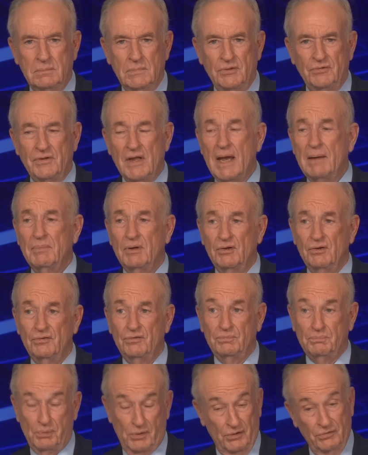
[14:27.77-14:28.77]
His name
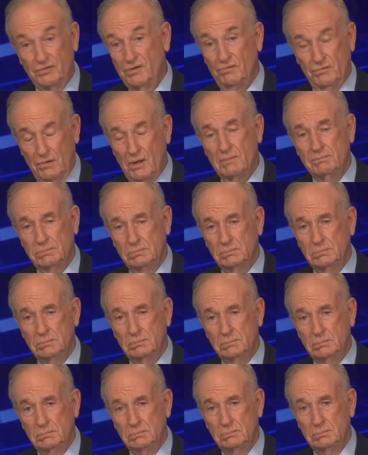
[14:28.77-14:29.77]
is President Trump,
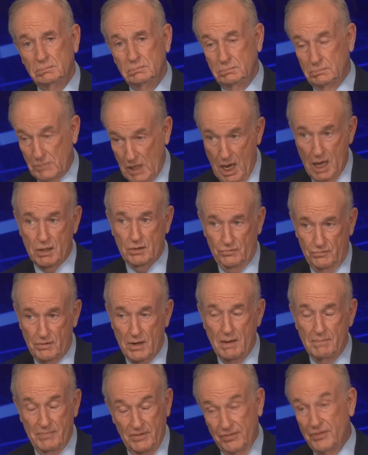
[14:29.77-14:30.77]
Donald
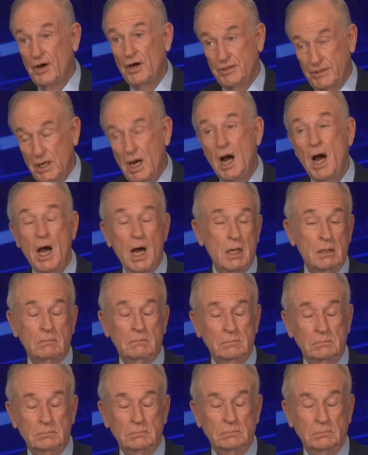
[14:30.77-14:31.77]
Trump, the
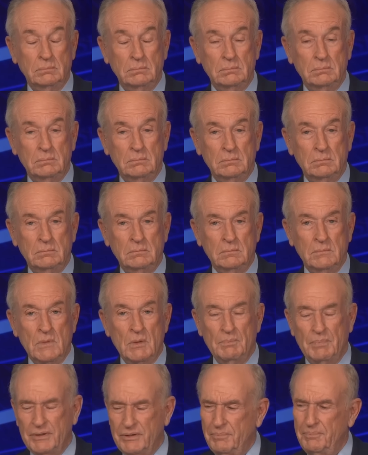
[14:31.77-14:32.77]
Don.
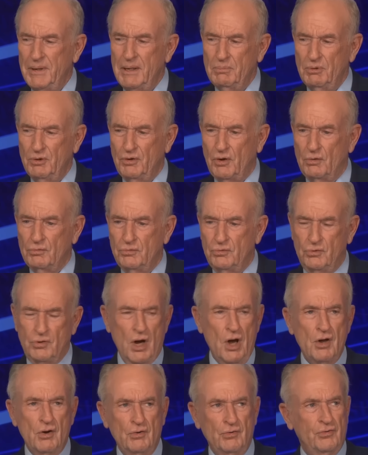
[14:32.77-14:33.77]
But the people who go,
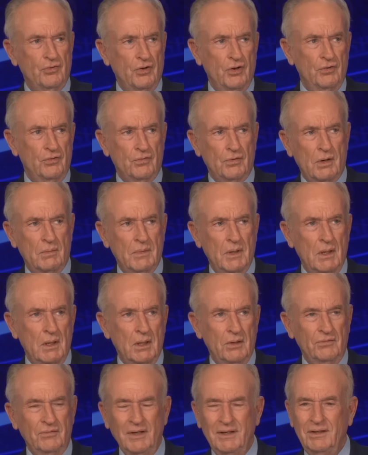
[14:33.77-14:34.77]
Donald J. Trump,
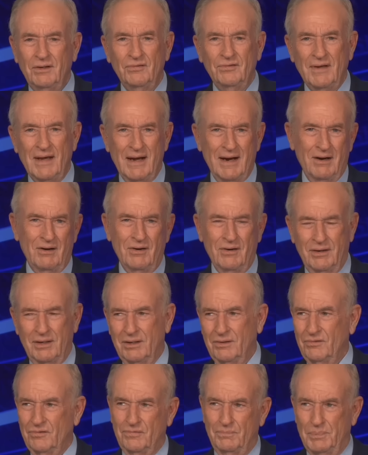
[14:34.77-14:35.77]
it's like this
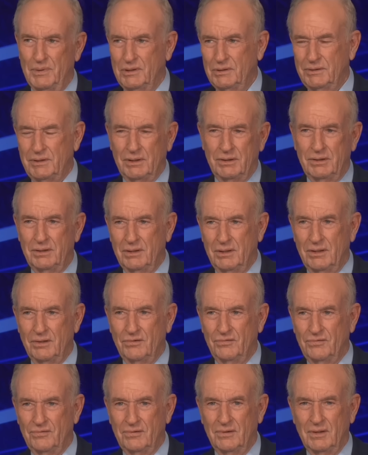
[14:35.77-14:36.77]
arrogance built into
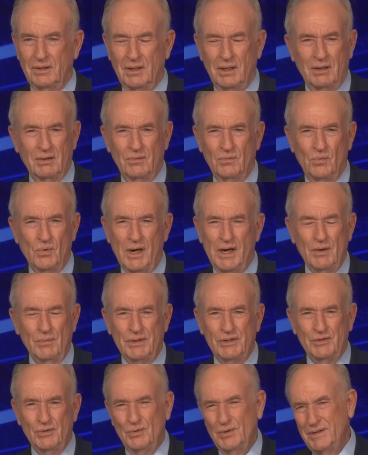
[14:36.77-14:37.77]
this. Why are
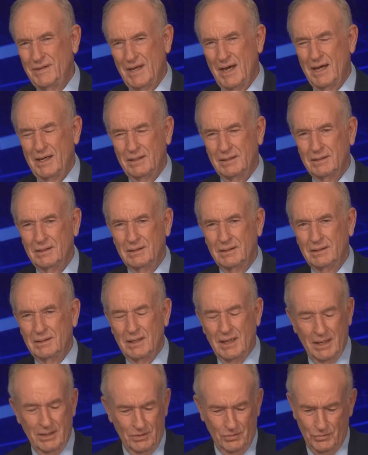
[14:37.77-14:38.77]
we doing that?
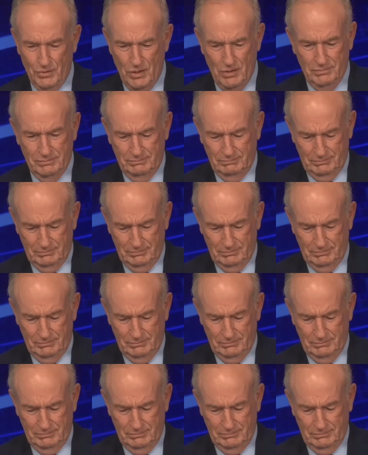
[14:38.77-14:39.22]
I don't know.